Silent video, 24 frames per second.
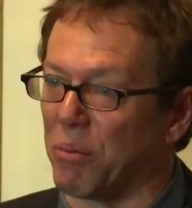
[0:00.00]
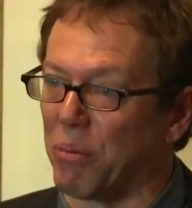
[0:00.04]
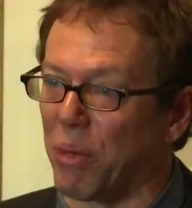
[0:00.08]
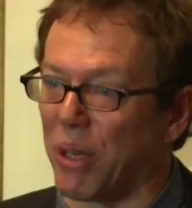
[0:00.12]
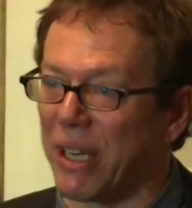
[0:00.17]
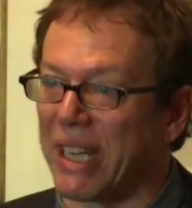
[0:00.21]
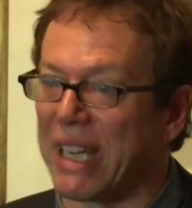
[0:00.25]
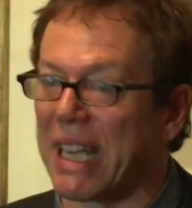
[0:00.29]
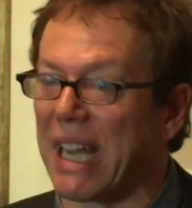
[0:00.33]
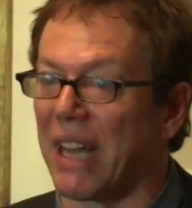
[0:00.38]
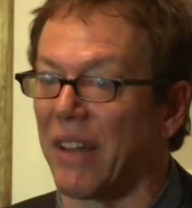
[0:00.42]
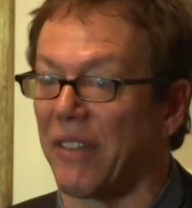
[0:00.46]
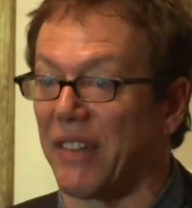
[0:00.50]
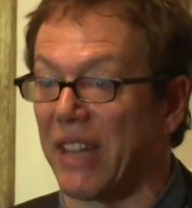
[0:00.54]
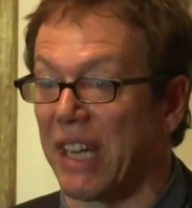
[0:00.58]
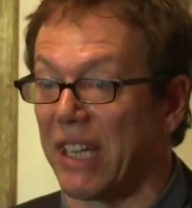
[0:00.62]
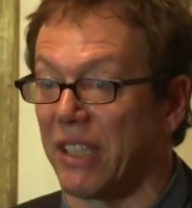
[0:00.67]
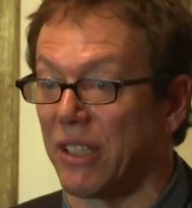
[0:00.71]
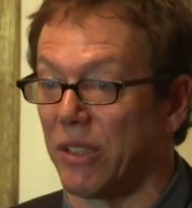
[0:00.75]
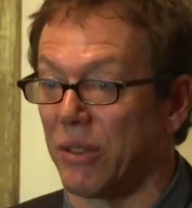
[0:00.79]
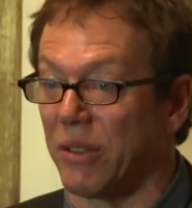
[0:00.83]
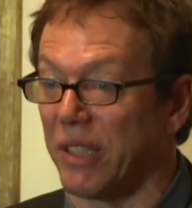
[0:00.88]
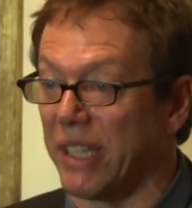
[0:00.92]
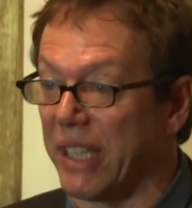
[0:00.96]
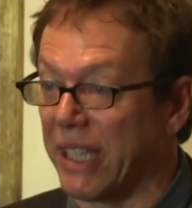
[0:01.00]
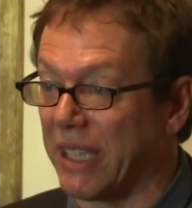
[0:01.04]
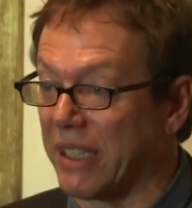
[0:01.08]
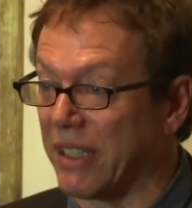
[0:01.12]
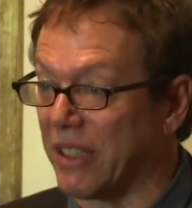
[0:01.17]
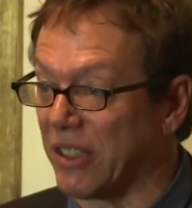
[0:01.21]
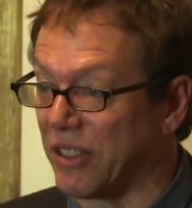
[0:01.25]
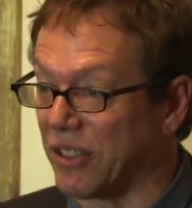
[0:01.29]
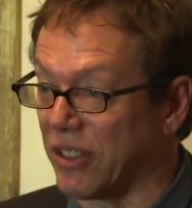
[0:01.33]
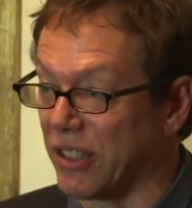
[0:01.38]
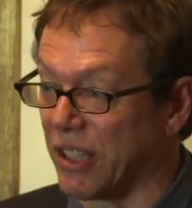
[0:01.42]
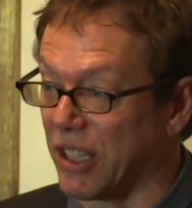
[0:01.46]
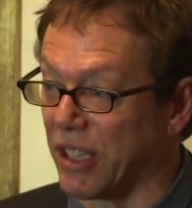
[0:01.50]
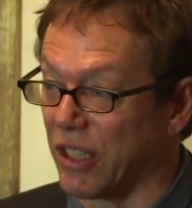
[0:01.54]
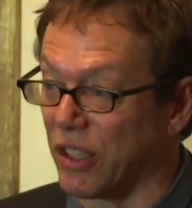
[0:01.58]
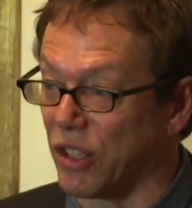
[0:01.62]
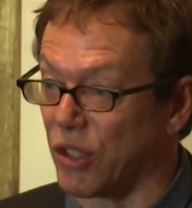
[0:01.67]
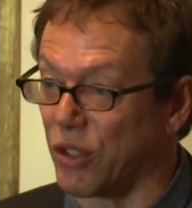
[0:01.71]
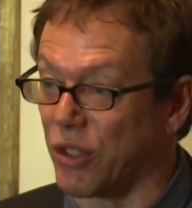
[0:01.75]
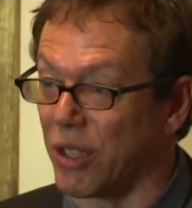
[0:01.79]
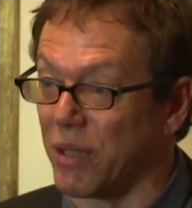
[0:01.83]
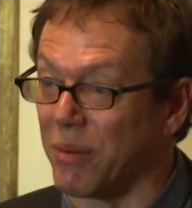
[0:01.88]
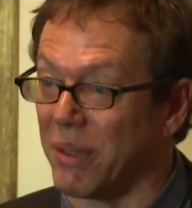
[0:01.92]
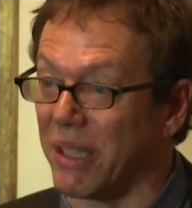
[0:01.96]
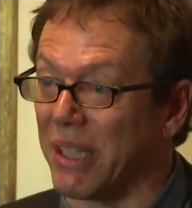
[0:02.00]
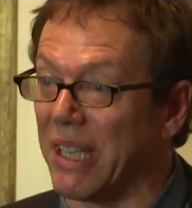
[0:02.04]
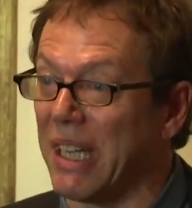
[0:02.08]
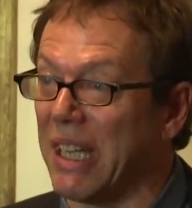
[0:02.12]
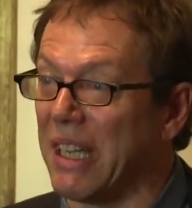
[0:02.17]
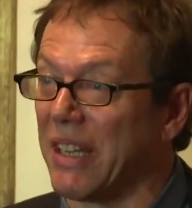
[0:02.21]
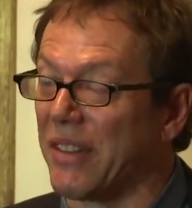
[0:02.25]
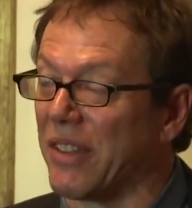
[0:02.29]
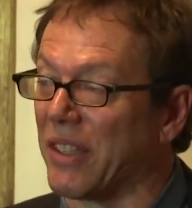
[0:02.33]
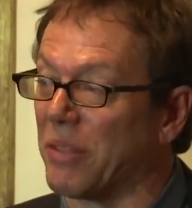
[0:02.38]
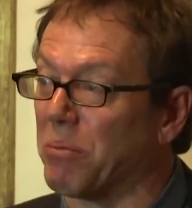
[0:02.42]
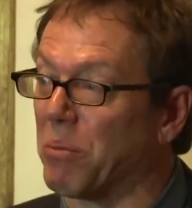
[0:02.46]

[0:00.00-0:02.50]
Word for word: and to bring out that uniqueness and contribute.